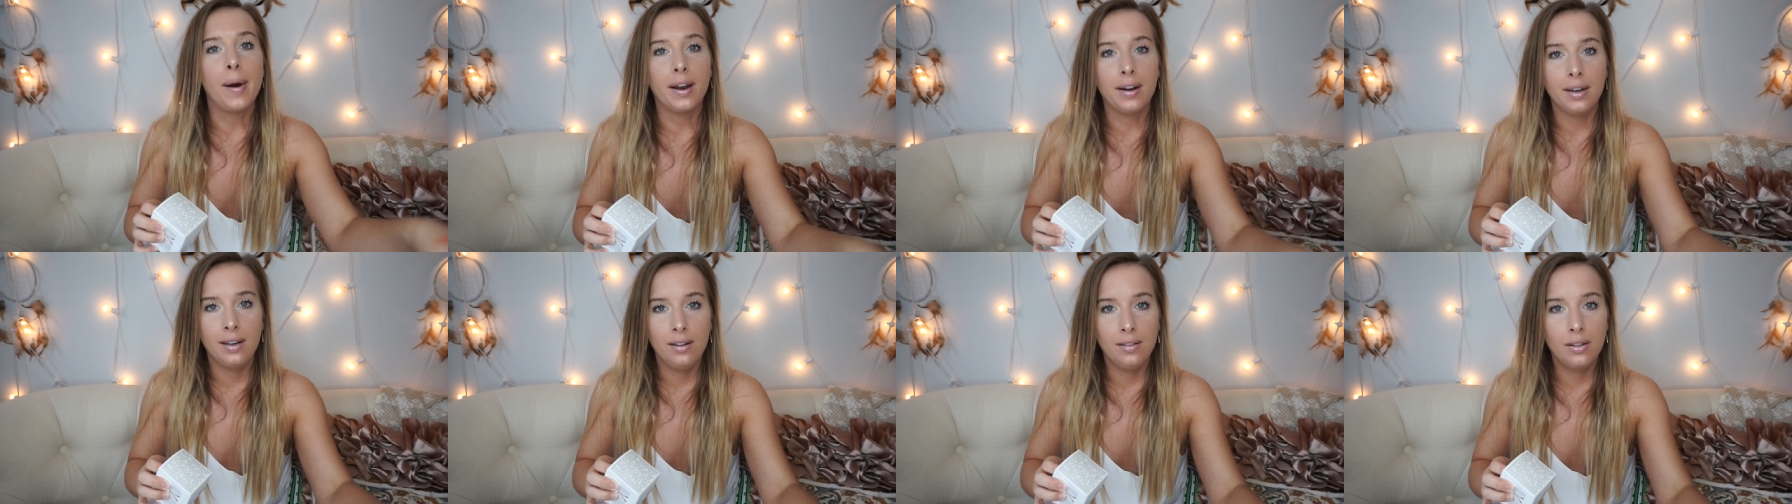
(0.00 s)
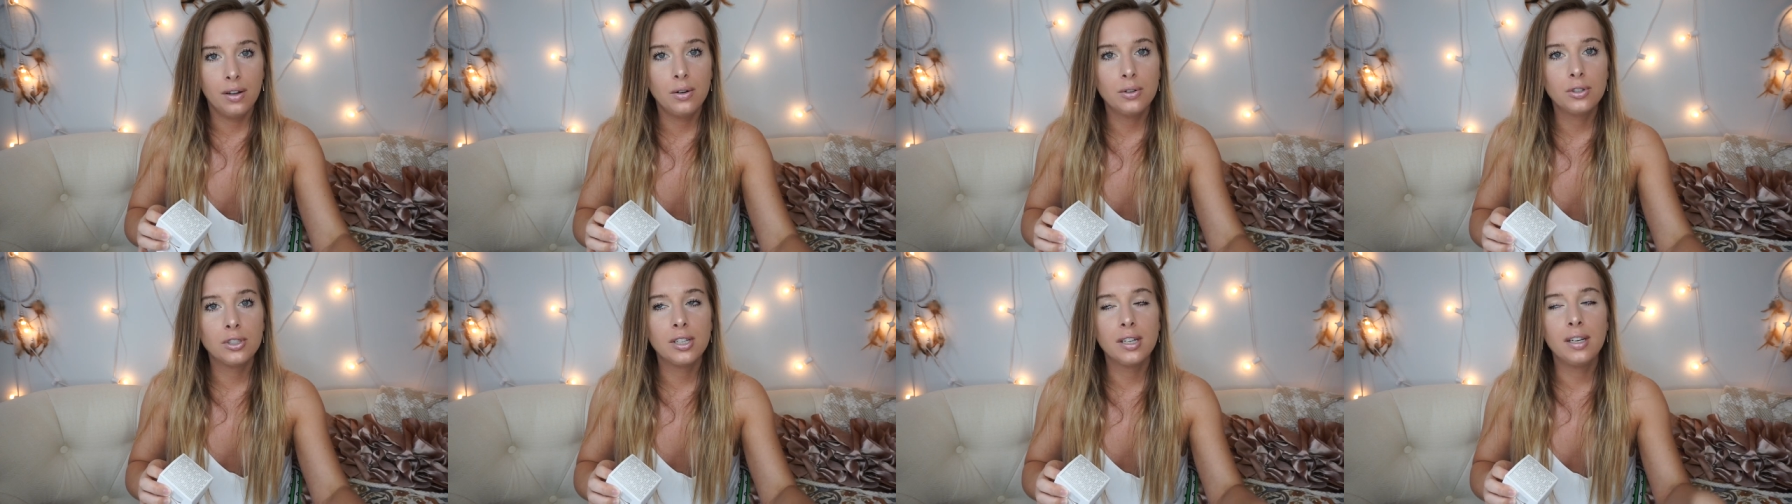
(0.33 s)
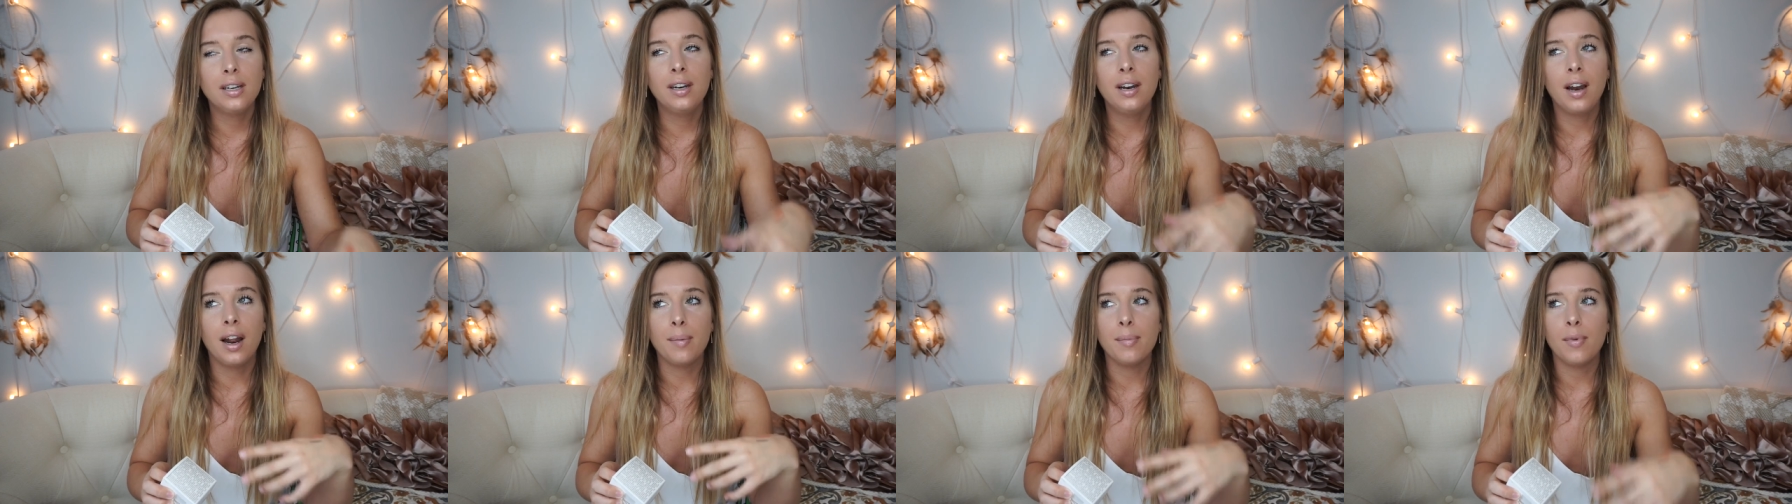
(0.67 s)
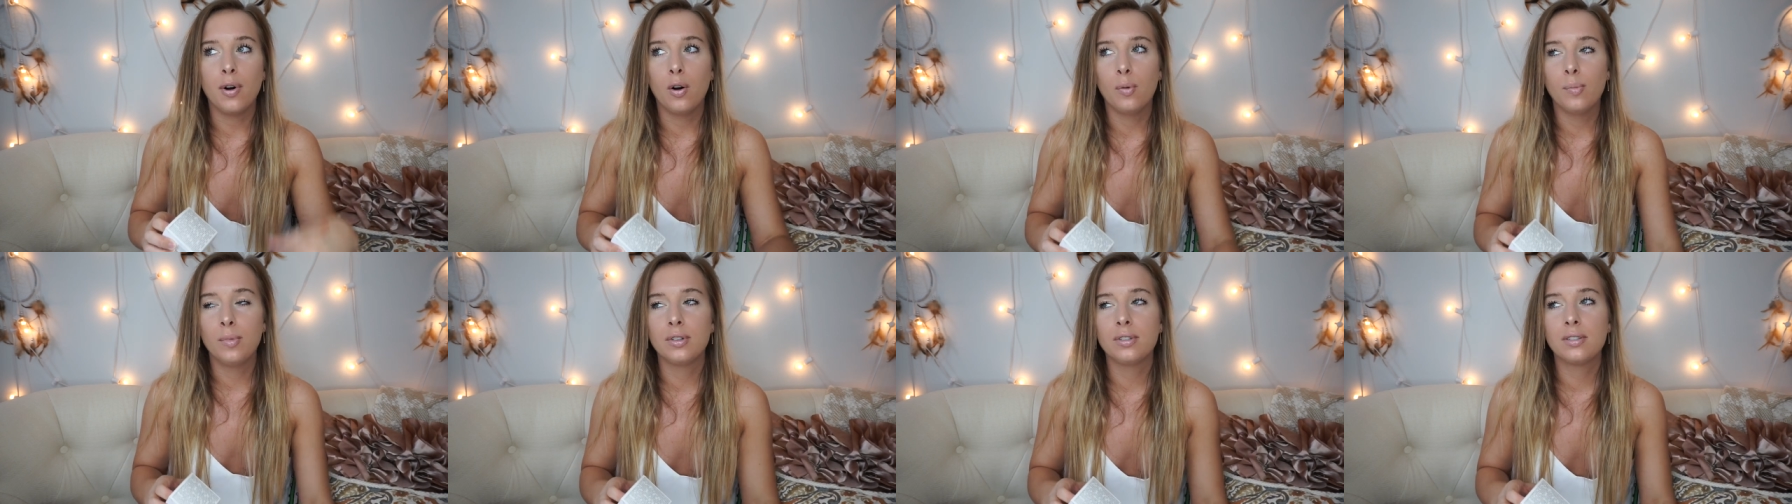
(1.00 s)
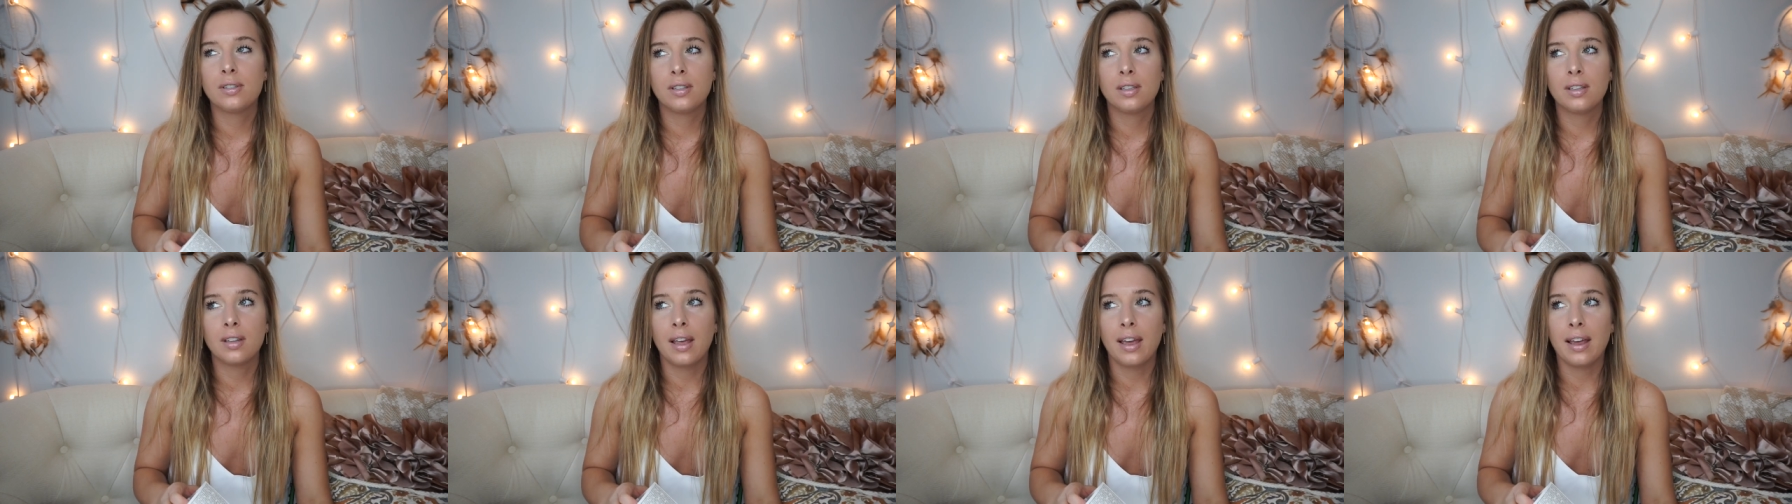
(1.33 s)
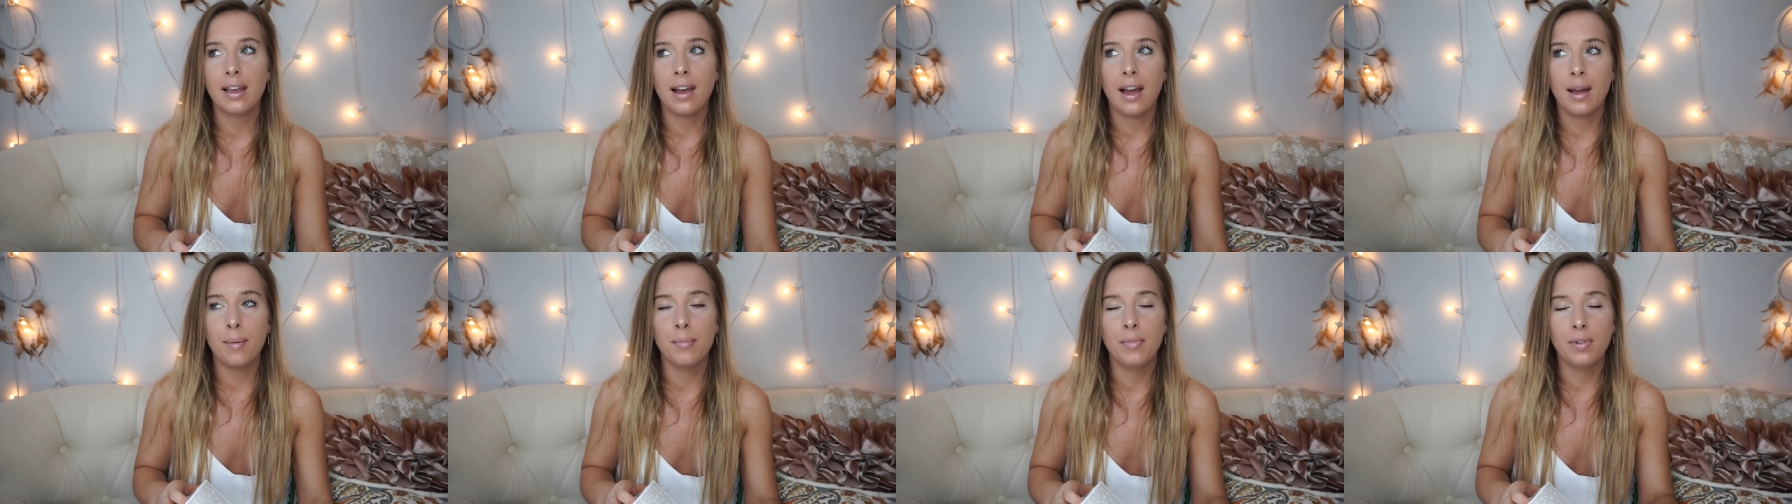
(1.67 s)
body lotion and I'm almost
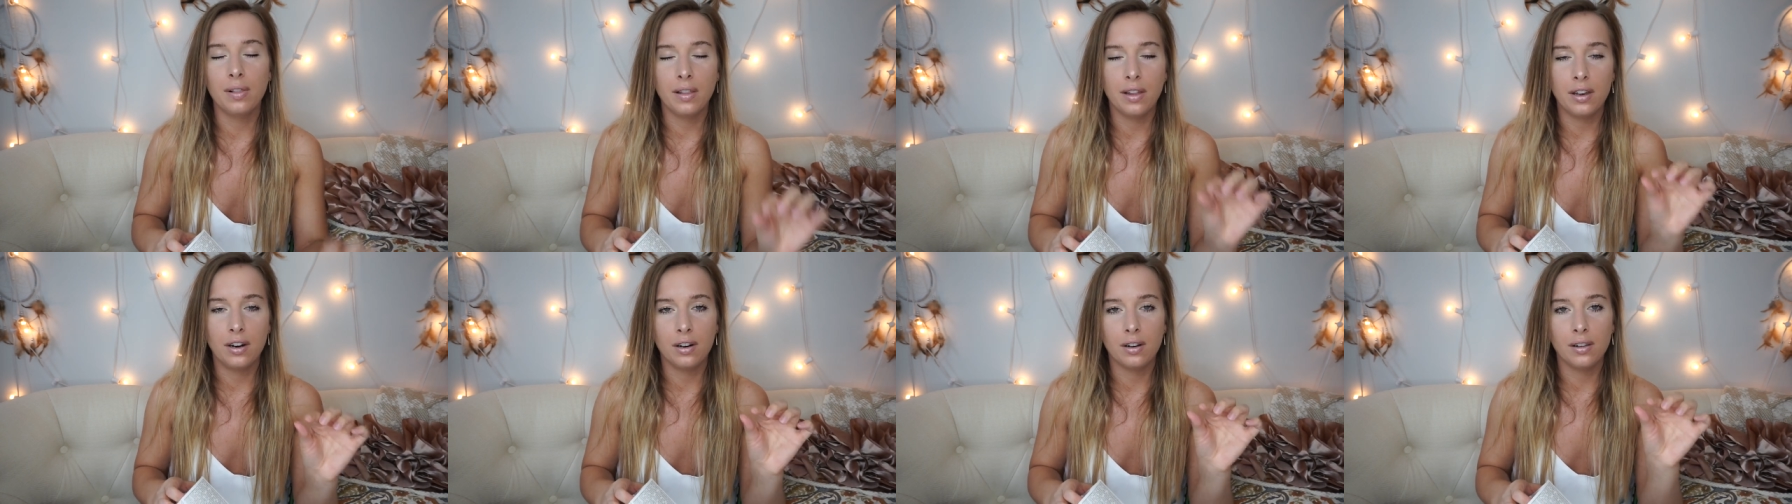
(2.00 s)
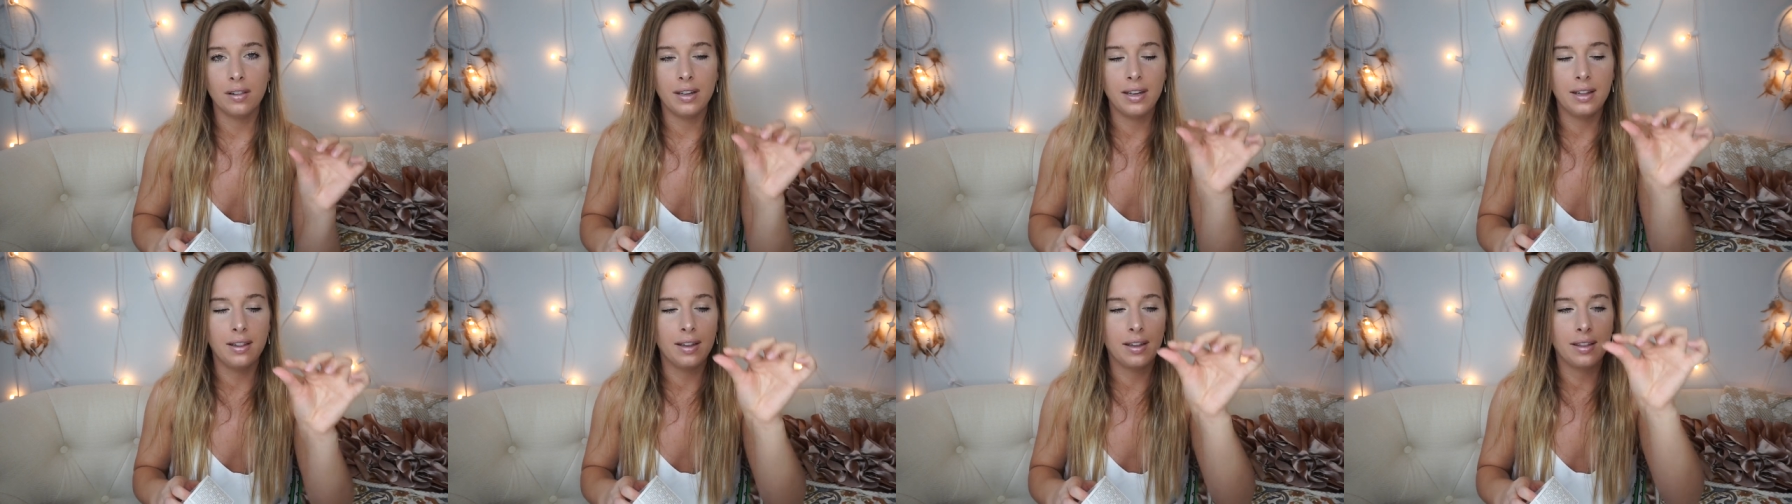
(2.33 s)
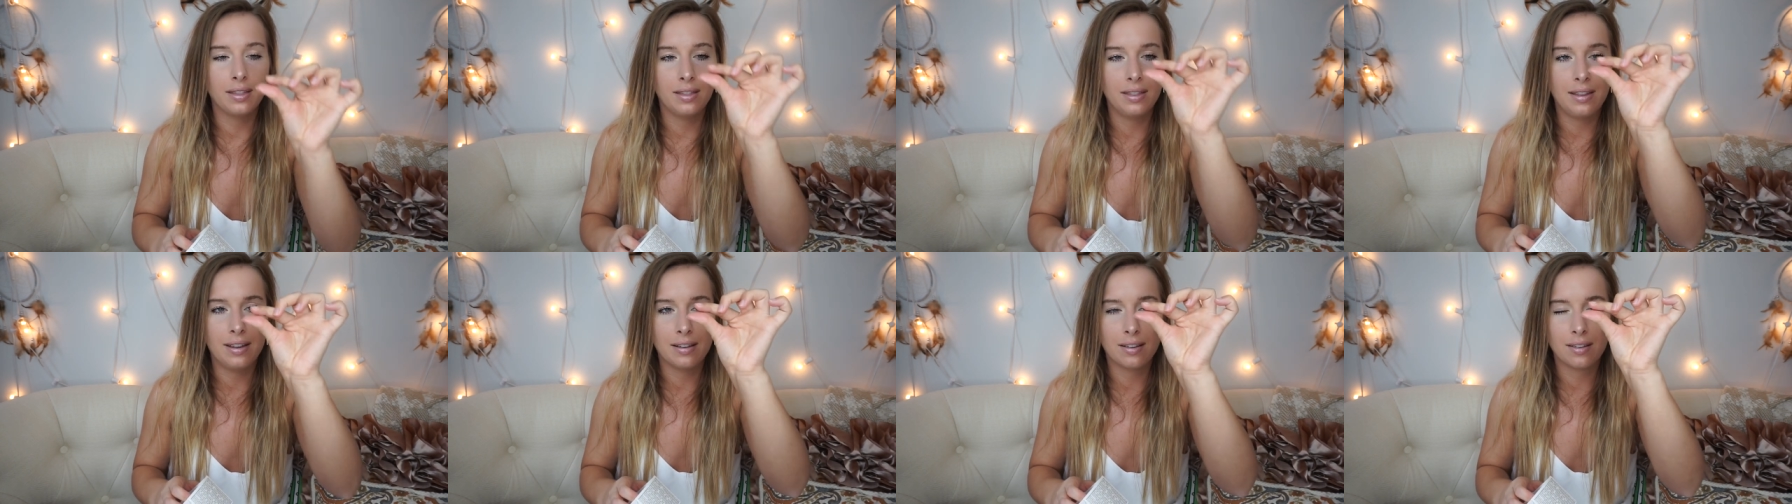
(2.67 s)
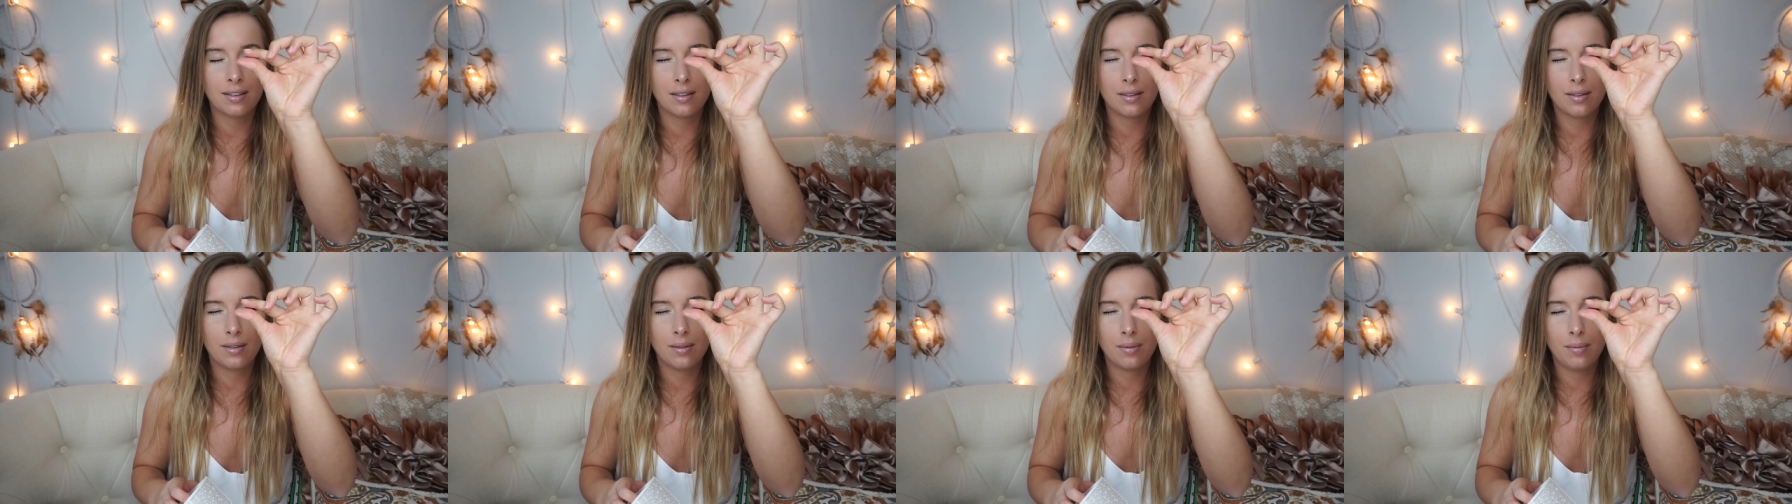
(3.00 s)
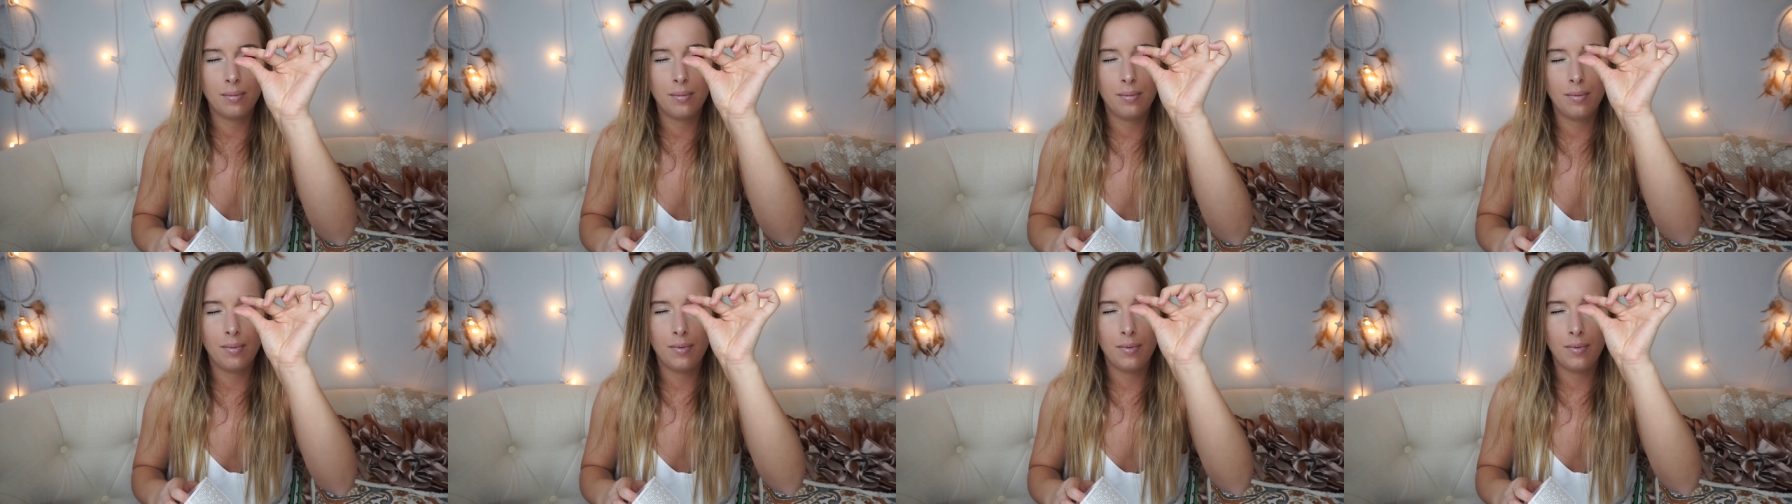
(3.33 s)
like I'm literally like this